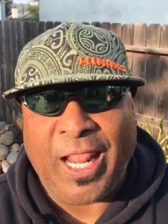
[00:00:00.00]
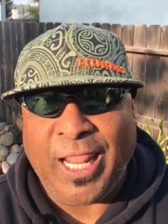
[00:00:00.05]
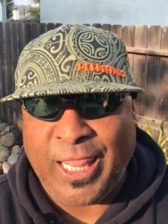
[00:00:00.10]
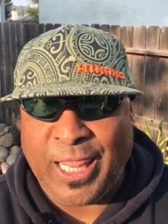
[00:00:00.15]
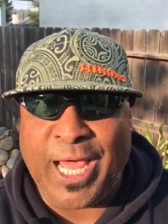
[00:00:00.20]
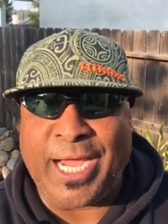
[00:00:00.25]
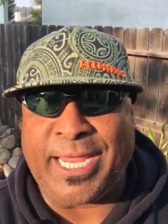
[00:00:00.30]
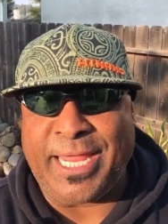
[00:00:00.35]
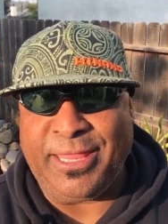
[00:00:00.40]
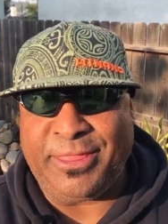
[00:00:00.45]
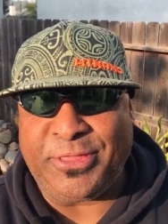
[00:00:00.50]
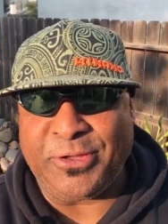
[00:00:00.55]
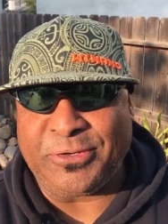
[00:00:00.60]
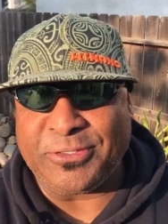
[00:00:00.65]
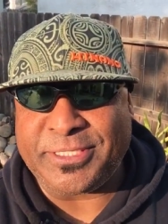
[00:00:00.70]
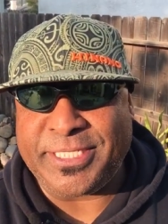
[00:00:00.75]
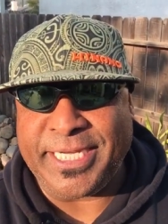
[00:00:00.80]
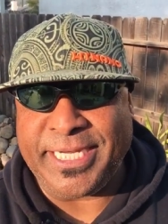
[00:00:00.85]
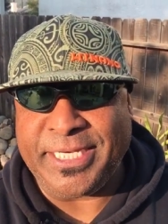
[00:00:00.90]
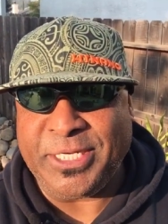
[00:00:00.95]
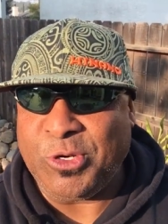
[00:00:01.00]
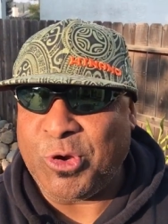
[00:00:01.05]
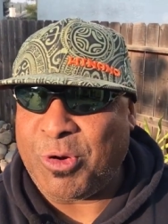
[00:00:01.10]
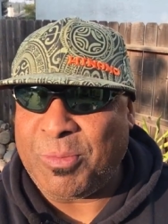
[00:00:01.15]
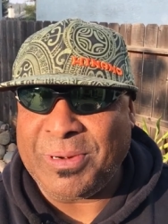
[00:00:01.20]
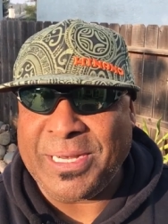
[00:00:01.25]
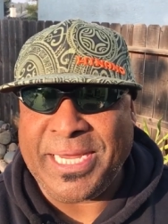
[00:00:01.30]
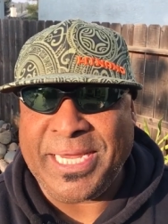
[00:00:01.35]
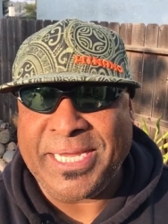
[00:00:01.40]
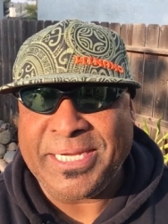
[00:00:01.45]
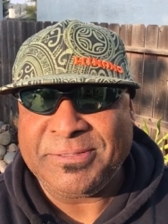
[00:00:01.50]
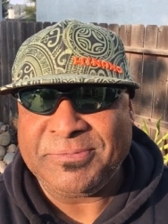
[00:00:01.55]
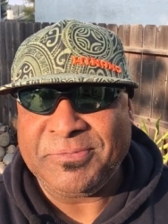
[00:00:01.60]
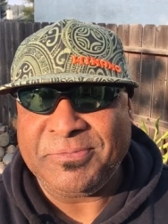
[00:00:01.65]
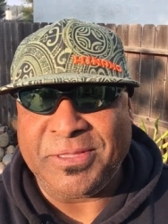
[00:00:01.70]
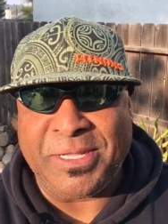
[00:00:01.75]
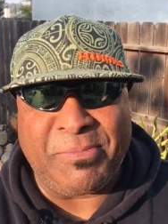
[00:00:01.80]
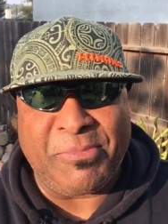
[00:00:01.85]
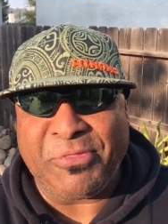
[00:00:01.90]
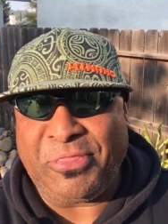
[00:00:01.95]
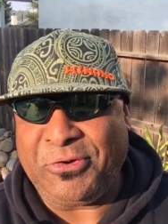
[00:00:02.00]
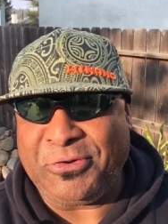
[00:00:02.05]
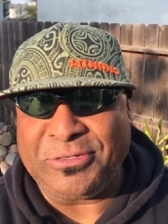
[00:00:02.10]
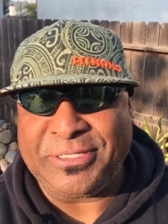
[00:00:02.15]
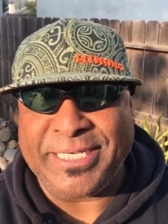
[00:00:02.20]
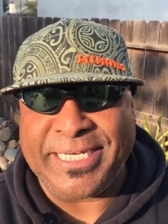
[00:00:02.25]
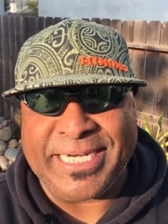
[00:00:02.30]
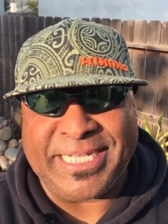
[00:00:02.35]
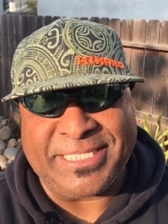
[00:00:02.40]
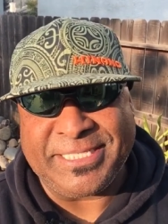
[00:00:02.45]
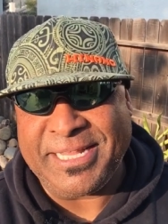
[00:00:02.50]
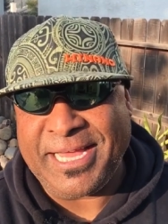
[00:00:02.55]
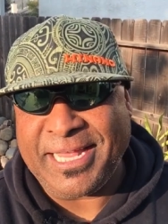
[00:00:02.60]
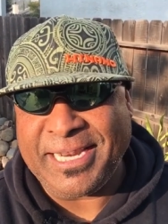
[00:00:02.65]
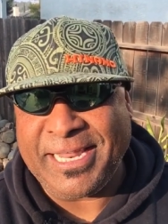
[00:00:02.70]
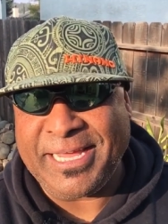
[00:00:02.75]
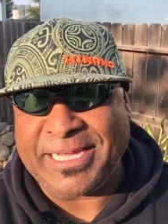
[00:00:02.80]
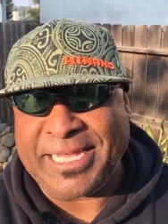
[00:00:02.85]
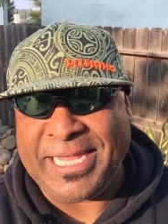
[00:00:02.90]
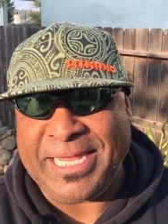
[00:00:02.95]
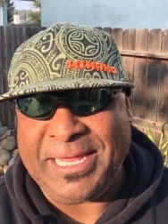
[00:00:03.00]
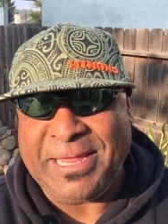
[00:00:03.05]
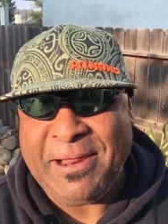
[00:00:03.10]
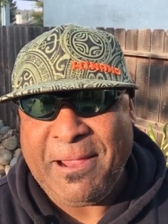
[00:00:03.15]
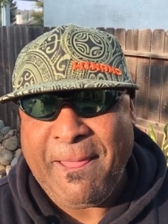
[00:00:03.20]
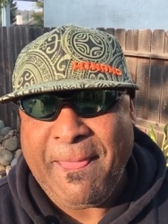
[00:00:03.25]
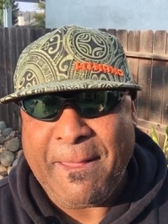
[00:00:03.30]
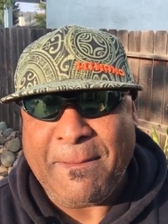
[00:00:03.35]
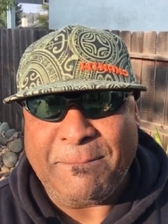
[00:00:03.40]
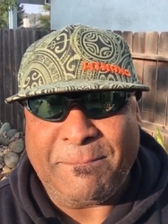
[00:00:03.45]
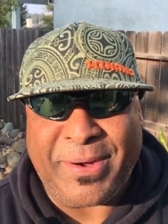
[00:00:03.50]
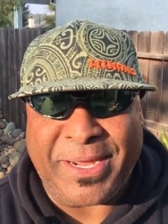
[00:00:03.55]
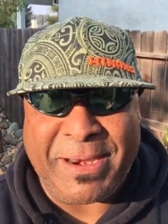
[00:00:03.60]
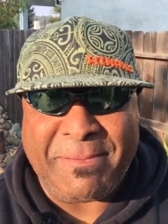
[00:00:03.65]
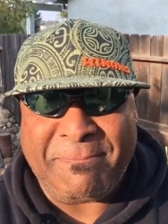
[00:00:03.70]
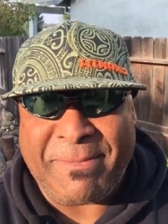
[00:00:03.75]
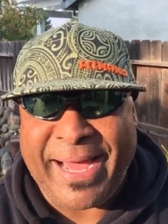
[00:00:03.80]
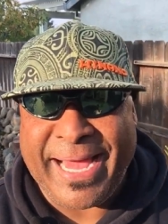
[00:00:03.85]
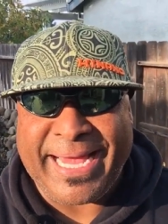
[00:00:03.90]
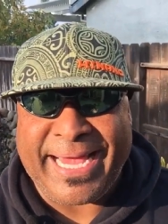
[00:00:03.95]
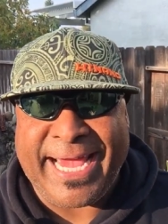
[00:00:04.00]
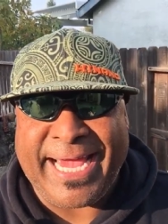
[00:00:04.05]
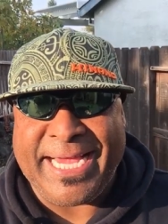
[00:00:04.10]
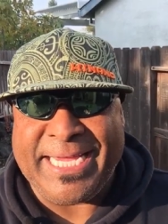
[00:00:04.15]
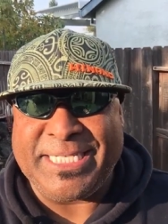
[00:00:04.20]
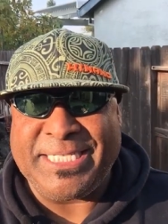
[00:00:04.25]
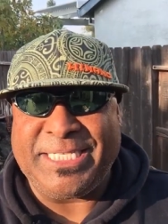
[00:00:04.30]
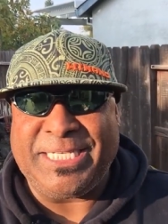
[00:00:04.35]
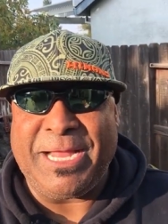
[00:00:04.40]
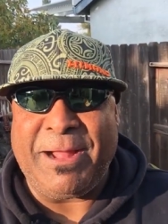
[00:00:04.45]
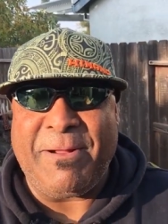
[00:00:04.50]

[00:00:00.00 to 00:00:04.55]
Lucky 13. Normally, number 13 is not lucky, but in my case,